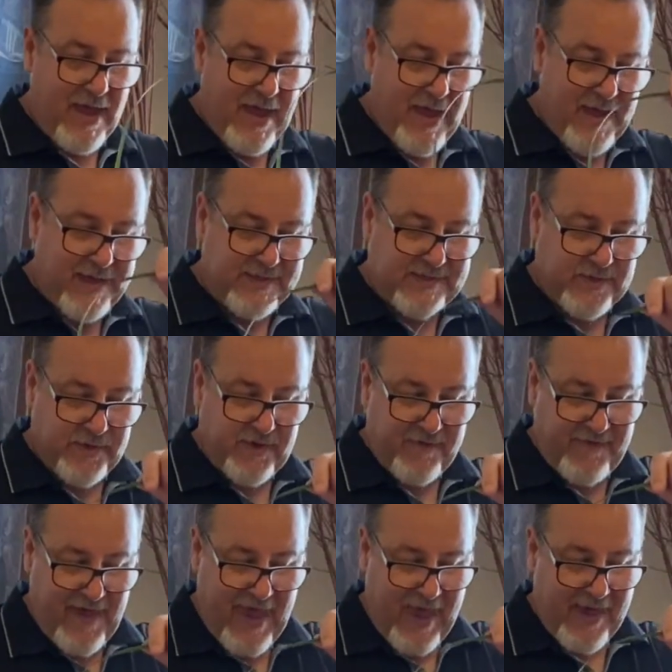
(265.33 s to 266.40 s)
sort of
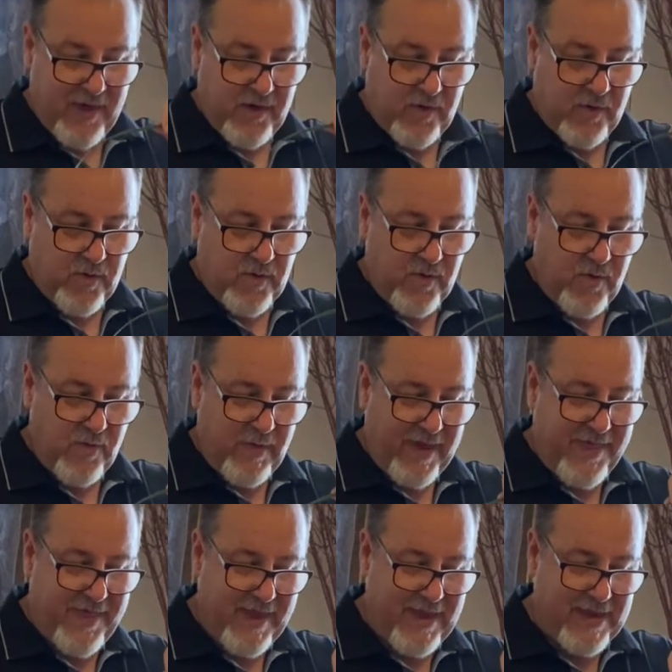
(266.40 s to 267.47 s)
angle
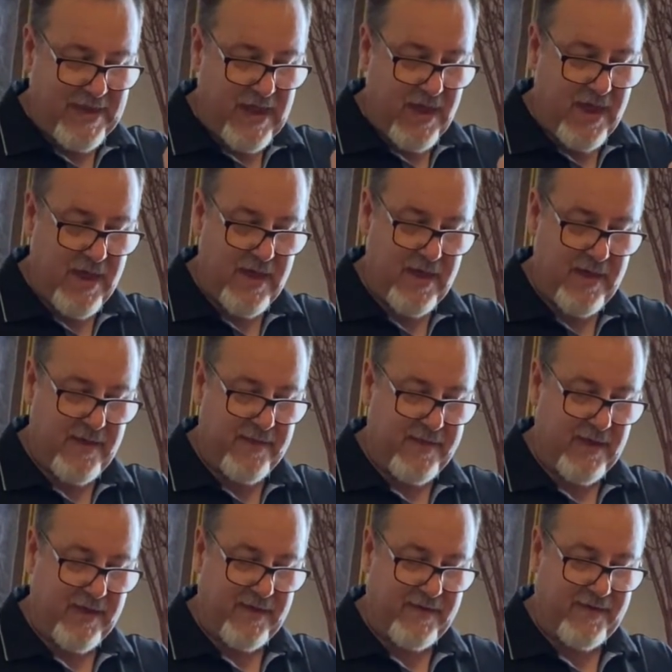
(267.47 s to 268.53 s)
within
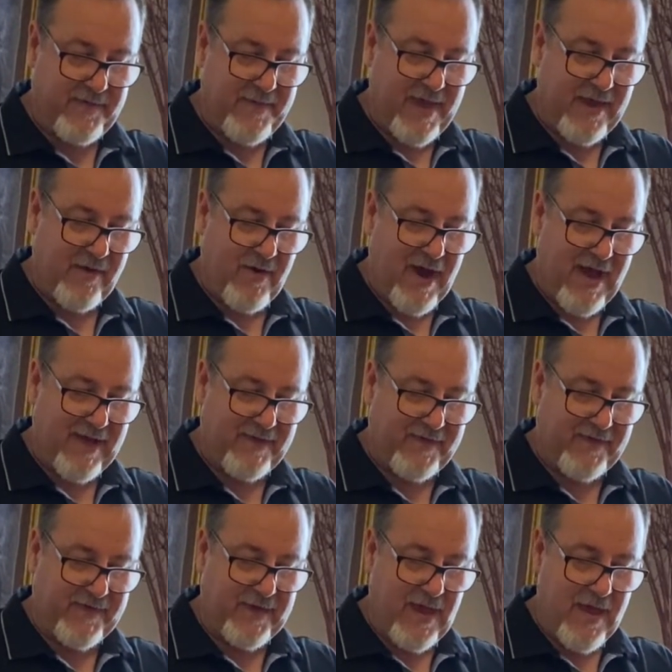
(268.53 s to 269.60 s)
the spear
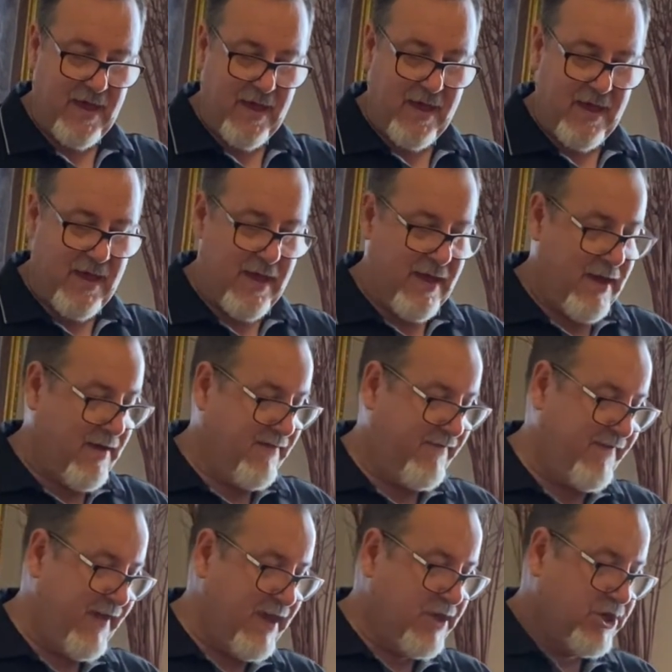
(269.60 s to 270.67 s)
grass
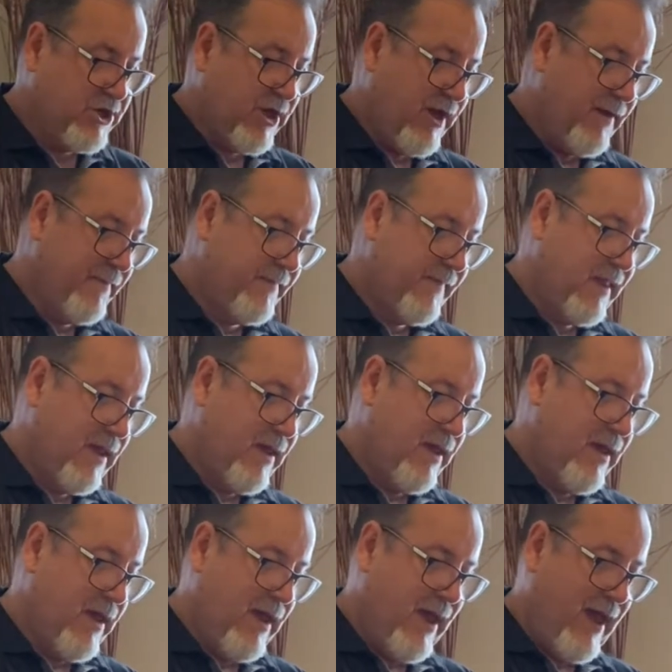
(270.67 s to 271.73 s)
feature,
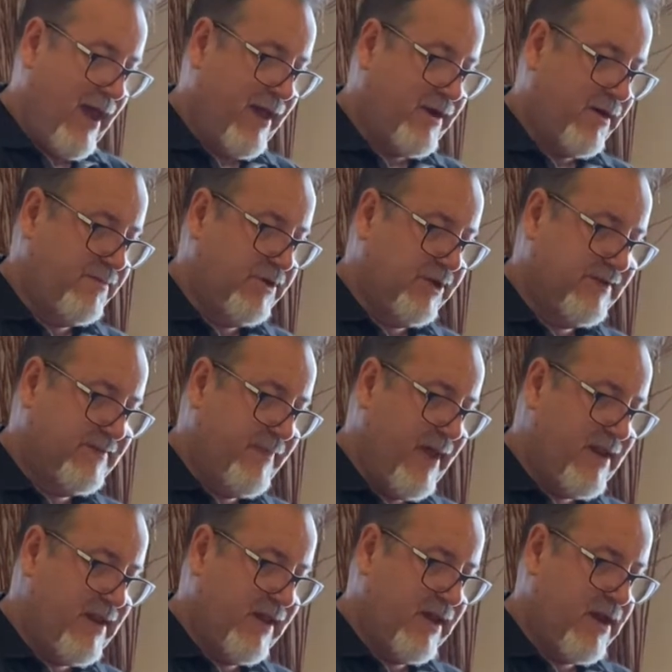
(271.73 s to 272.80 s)
and I'm just
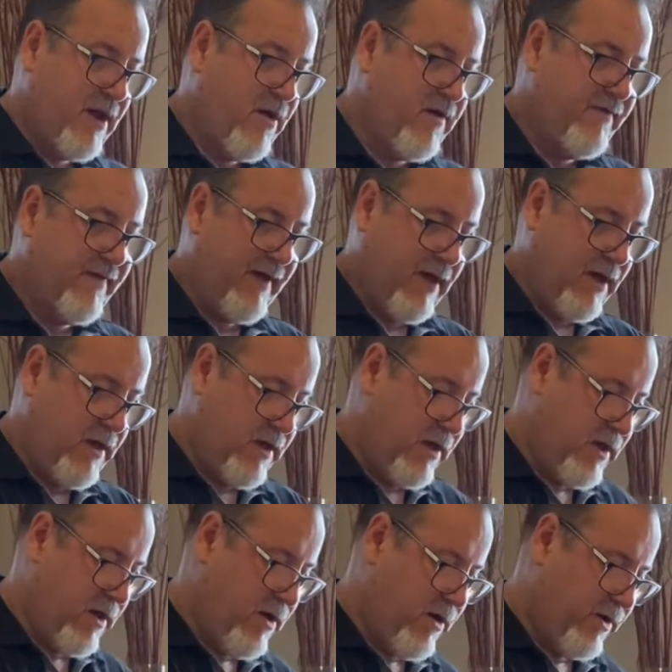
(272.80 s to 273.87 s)
bending it over
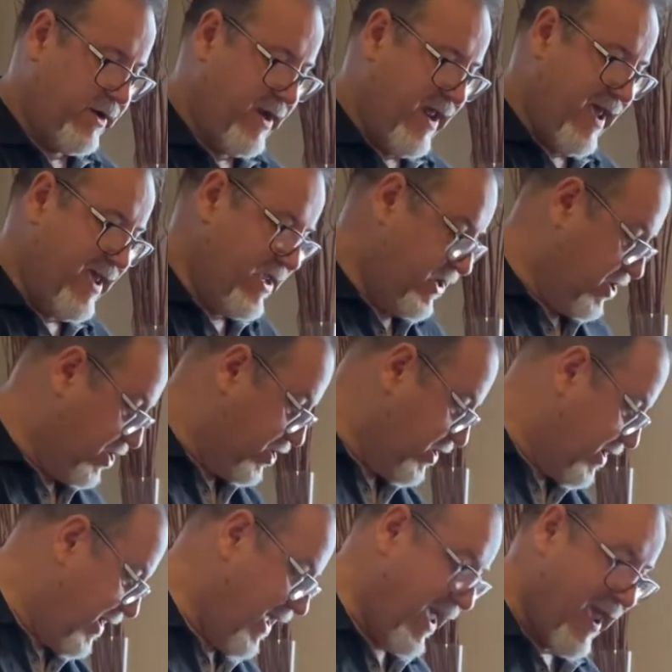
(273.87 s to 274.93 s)
on each
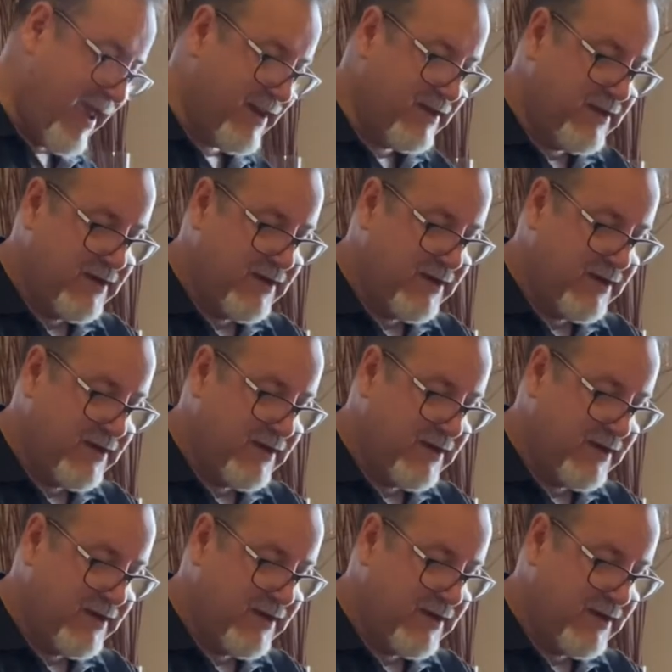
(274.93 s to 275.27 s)
end,